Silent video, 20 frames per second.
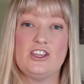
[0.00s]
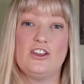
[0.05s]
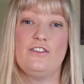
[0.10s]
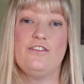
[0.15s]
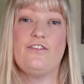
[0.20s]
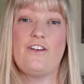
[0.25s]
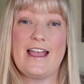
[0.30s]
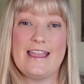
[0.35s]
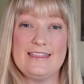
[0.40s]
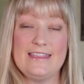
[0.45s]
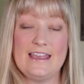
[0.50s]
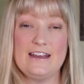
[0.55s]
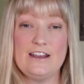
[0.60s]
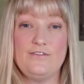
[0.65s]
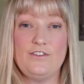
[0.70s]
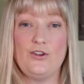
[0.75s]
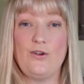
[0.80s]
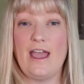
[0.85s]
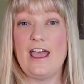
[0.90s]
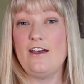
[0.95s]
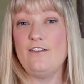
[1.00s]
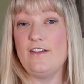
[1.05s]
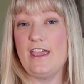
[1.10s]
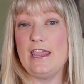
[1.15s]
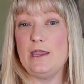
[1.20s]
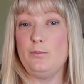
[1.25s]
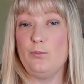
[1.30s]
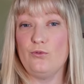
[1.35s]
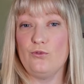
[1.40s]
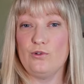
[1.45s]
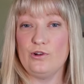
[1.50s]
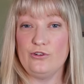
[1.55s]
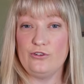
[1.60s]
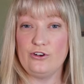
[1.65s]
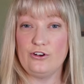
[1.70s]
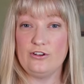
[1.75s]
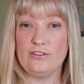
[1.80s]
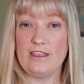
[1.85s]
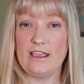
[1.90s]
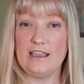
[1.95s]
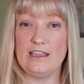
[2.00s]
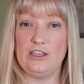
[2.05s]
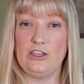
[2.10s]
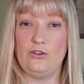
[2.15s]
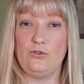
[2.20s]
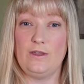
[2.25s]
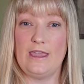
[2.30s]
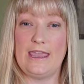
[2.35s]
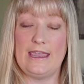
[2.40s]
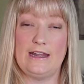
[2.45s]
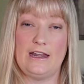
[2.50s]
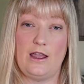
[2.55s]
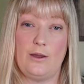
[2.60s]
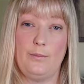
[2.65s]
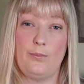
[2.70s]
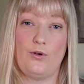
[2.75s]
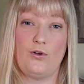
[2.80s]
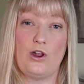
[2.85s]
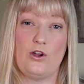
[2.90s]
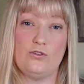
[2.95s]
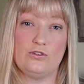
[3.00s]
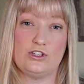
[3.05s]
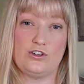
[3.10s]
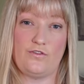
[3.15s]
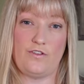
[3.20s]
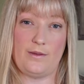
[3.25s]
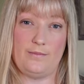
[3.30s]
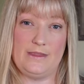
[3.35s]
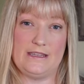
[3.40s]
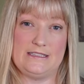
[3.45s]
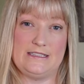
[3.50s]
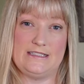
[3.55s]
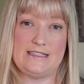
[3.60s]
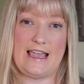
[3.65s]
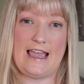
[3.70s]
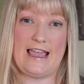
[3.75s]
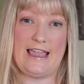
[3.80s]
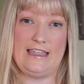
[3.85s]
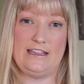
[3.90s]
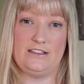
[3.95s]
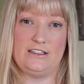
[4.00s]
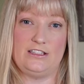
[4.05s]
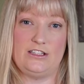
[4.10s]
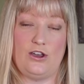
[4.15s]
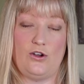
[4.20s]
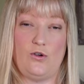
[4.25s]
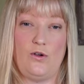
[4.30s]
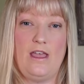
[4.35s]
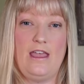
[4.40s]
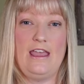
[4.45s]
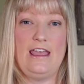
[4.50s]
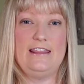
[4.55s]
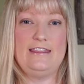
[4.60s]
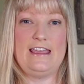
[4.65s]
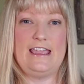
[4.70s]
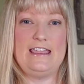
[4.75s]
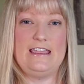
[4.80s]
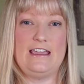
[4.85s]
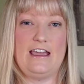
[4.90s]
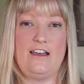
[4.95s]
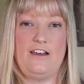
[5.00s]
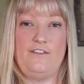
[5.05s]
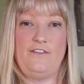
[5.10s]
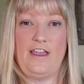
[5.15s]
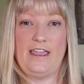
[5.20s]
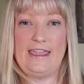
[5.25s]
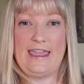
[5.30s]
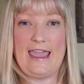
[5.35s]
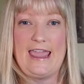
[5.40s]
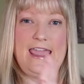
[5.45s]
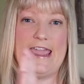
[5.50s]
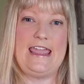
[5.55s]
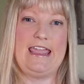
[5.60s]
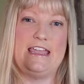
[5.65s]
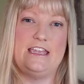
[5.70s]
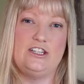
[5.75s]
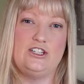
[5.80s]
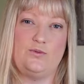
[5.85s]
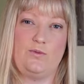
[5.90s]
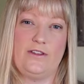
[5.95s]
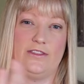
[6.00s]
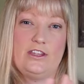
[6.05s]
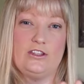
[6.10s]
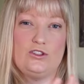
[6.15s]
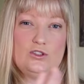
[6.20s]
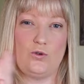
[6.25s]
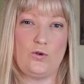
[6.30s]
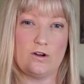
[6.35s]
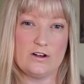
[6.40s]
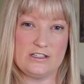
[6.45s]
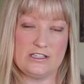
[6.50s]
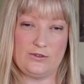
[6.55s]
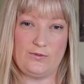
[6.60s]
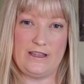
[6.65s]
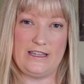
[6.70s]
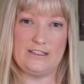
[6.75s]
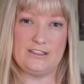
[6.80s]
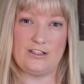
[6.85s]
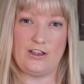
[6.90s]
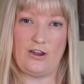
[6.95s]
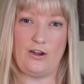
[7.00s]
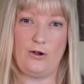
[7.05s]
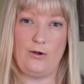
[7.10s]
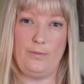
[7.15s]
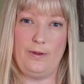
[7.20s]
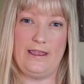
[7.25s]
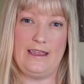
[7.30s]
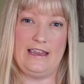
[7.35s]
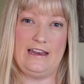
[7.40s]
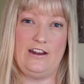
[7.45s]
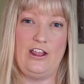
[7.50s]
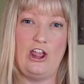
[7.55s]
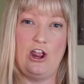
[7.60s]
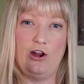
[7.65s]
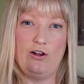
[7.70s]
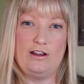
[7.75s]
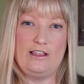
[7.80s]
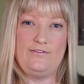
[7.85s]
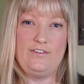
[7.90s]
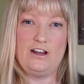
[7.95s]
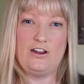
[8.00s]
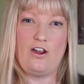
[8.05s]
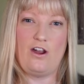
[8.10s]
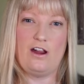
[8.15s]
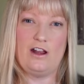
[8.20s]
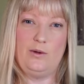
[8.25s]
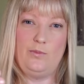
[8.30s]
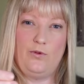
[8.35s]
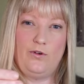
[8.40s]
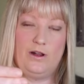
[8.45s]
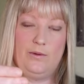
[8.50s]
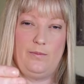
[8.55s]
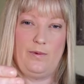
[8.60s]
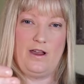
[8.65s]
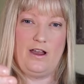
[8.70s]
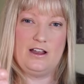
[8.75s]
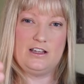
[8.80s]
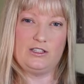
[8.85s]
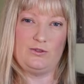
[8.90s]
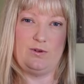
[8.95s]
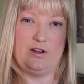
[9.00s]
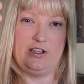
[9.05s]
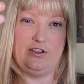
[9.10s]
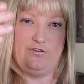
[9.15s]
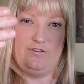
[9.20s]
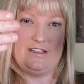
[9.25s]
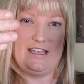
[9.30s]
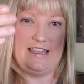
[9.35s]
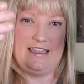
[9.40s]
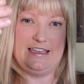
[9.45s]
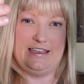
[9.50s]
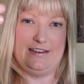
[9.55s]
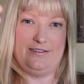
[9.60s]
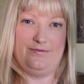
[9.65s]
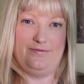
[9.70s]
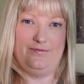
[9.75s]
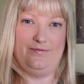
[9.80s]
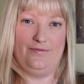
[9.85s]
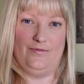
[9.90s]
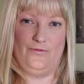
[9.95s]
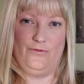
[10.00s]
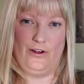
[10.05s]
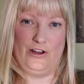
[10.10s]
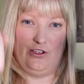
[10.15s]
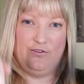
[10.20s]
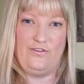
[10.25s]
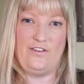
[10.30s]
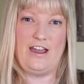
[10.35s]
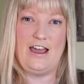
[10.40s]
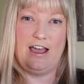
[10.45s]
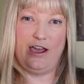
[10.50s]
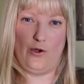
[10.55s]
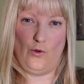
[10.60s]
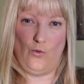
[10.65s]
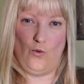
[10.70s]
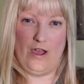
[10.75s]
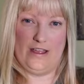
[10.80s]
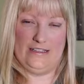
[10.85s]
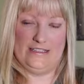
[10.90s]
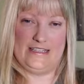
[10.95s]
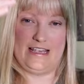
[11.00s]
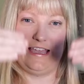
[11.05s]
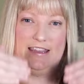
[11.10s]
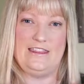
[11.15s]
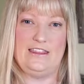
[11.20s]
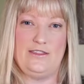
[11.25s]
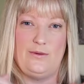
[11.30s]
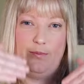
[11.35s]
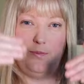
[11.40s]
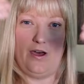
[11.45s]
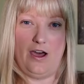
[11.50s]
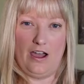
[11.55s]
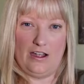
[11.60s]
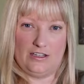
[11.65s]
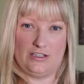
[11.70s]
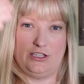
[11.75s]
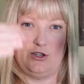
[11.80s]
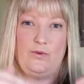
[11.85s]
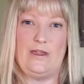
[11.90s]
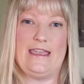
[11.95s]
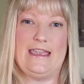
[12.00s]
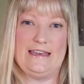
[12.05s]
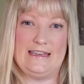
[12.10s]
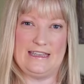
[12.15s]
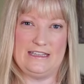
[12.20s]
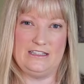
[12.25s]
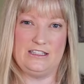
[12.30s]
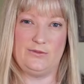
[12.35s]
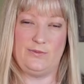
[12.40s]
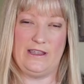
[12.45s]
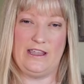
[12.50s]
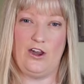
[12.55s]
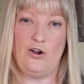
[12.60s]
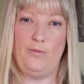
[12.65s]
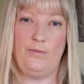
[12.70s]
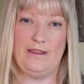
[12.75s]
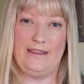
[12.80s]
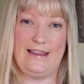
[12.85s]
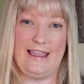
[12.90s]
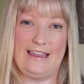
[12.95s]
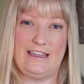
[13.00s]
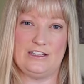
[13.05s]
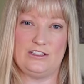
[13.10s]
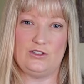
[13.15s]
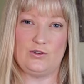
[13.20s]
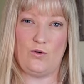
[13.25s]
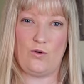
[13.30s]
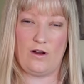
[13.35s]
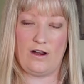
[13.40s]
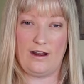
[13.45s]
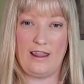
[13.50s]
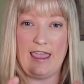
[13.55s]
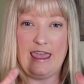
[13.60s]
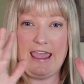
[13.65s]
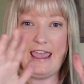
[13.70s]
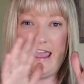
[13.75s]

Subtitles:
You'll find that if you have a brooder that you can approach from the side, so think of a cage where the door swings open, or even a cardboard box where you've cut one side of the box so it can swing open like a door.